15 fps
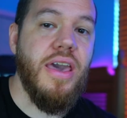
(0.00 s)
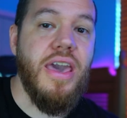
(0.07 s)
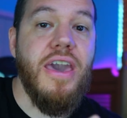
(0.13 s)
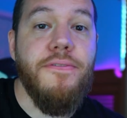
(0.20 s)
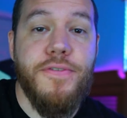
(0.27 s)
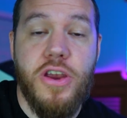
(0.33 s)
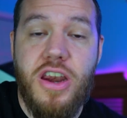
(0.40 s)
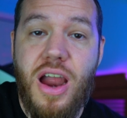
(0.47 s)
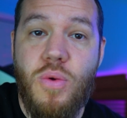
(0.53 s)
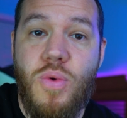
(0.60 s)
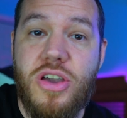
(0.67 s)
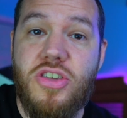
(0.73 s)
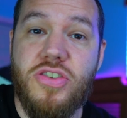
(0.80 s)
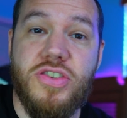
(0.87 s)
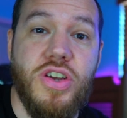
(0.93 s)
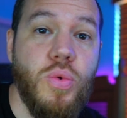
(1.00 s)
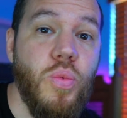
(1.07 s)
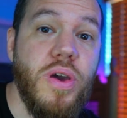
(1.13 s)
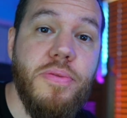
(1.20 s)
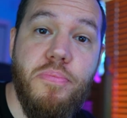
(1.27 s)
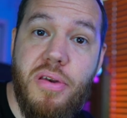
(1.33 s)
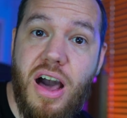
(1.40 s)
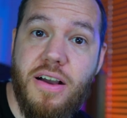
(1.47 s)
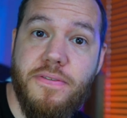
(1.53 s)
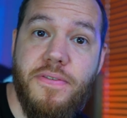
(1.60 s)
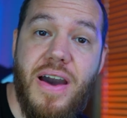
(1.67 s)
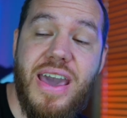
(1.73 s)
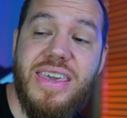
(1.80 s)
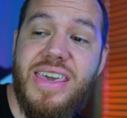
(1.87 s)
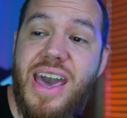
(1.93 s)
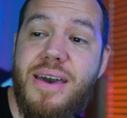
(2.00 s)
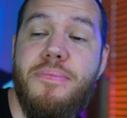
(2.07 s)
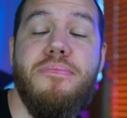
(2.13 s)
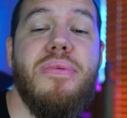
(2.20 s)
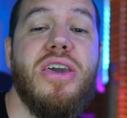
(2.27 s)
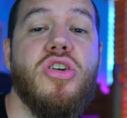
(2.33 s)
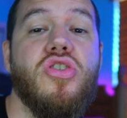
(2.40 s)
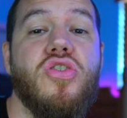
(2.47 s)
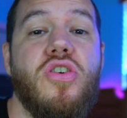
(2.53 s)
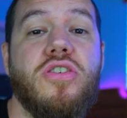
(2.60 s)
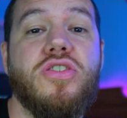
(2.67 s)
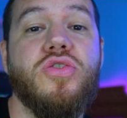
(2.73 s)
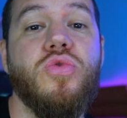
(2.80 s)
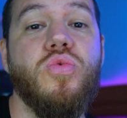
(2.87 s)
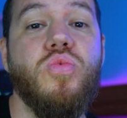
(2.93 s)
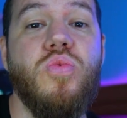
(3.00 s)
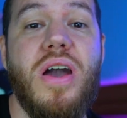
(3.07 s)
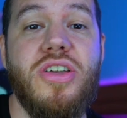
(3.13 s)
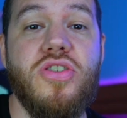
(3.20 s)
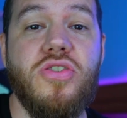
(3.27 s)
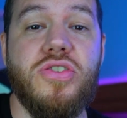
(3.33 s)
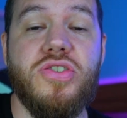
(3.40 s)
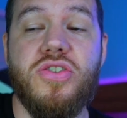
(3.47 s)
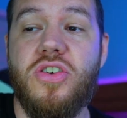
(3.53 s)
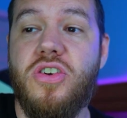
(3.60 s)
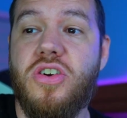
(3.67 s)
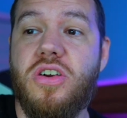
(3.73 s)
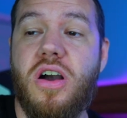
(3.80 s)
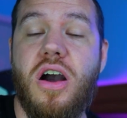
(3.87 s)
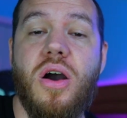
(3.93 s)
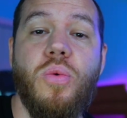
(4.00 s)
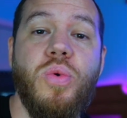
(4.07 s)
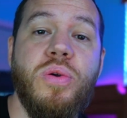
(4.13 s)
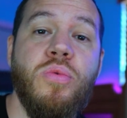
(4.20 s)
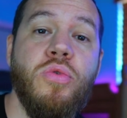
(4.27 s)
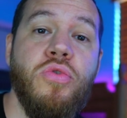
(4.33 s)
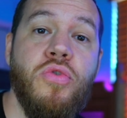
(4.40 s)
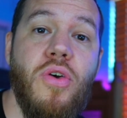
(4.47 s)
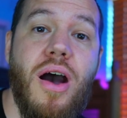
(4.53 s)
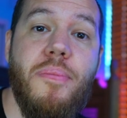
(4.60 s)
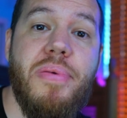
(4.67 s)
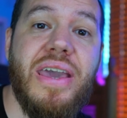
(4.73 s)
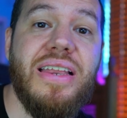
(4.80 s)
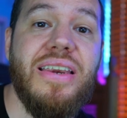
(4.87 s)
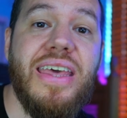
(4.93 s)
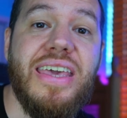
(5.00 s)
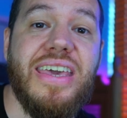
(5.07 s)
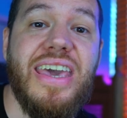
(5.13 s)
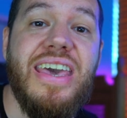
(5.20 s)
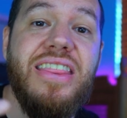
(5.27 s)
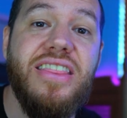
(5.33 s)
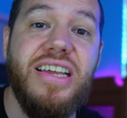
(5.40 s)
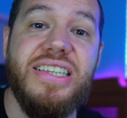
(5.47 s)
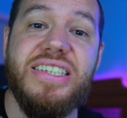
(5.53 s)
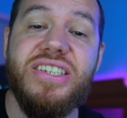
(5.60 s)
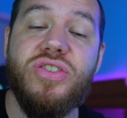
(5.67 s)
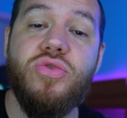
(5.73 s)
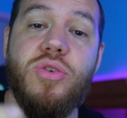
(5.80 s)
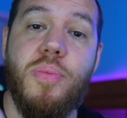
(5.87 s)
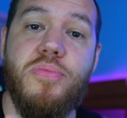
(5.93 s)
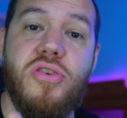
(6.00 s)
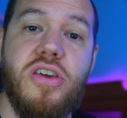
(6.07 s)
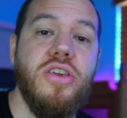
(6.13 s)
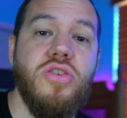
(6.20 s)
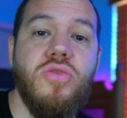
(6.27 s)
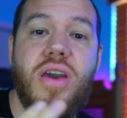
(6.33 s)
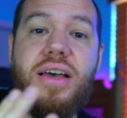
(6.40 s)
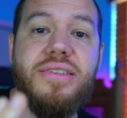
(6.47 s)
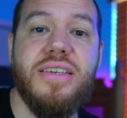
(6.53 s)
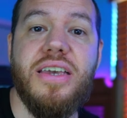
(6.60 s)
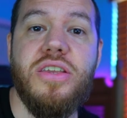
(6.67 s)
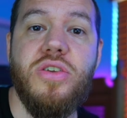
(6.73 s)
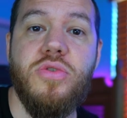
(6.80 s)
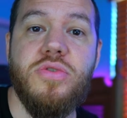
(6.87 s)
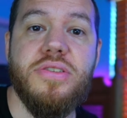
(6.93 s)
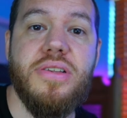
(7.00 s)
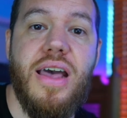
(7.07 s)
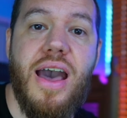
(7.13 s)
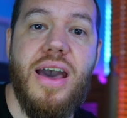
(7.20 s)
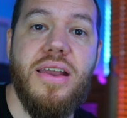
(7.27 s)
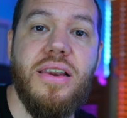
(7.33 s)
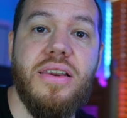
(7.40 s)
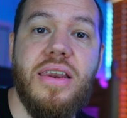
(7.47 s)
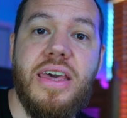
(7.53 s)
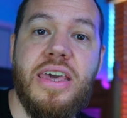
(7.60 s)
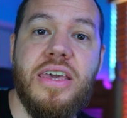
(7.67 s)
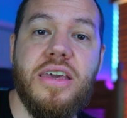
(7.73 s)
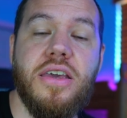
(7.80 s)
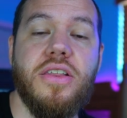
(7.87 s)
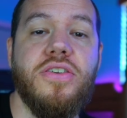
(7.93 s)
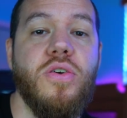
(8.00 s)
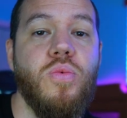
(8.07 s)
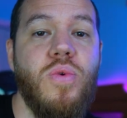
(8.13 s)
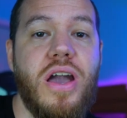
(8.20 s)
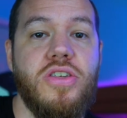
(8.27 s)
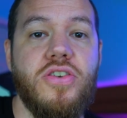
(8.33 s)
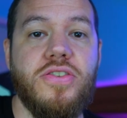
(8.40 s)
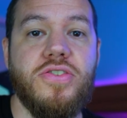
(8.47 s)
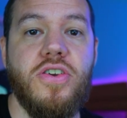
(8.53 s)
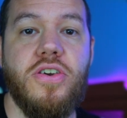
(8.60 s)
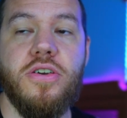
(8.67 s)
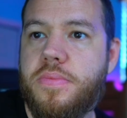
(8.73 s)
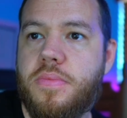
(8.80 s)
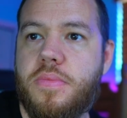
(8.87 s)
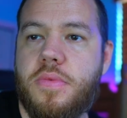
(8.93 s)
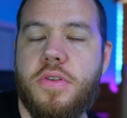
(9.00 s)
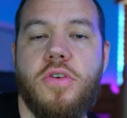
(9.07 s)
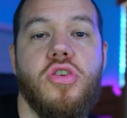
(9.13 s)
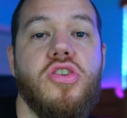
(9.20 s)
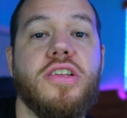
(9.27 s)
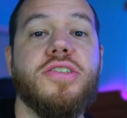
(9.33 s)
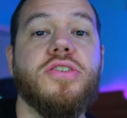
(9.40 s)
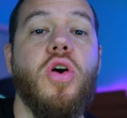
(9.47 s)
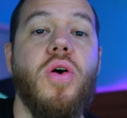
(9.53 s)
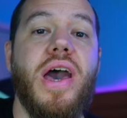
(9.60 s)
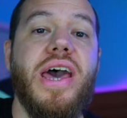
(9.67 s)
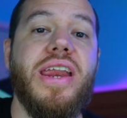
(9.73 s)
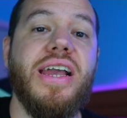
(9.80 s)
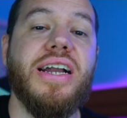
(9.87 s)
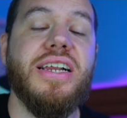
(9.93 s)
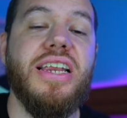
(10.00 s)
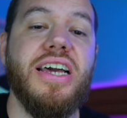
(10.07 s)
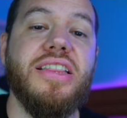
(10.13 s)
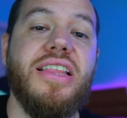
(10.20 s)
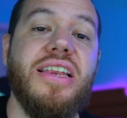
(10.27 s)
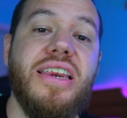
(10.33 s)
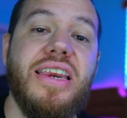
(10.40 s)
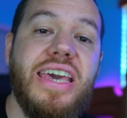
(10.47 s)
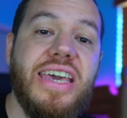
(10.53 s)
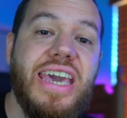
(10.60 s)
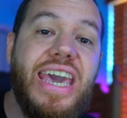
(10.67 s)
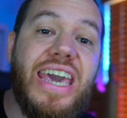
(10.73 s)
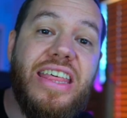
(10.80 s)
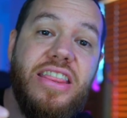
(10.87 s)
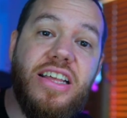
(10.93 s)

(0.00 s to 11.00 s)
If you're not registered with BlockFi yet, make sure to register. We will drop a link in the description. You guys can use that link to register. So just go ahead and click the link in the